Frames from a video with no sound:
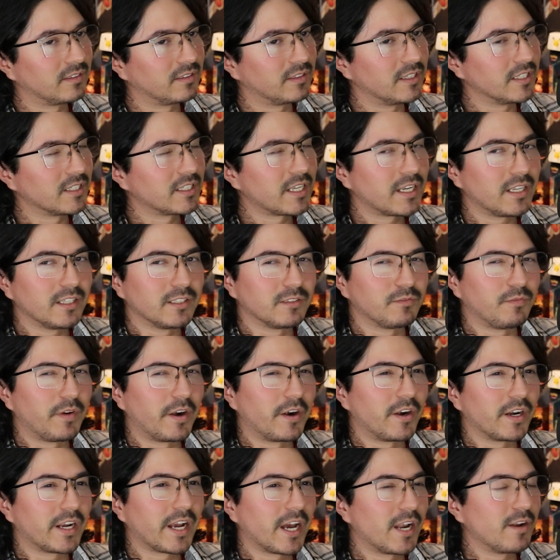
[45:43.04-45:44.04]
This is
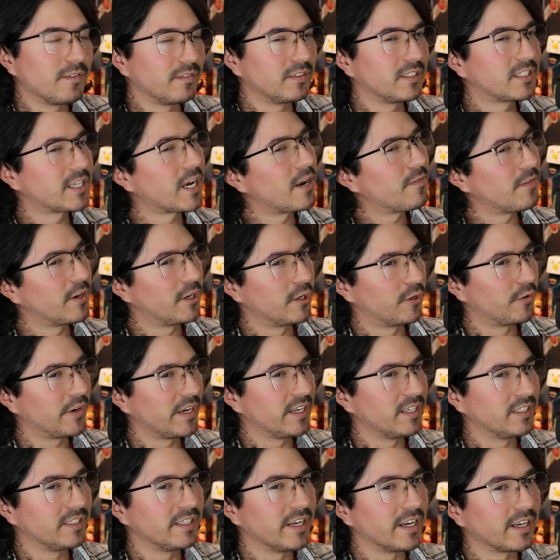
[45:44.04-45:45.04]
it's kind of
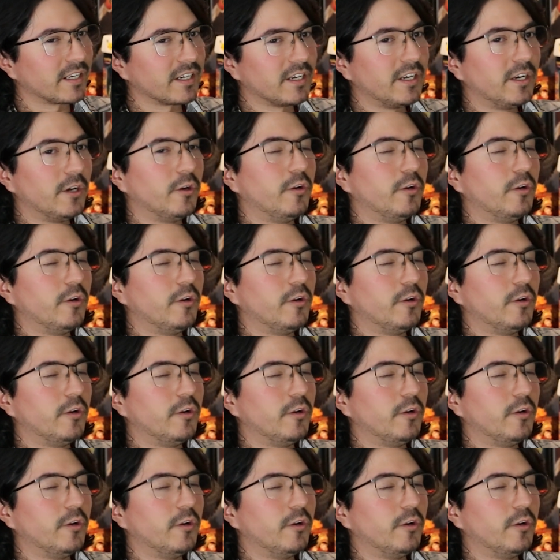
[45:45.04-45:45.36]
underrated deck.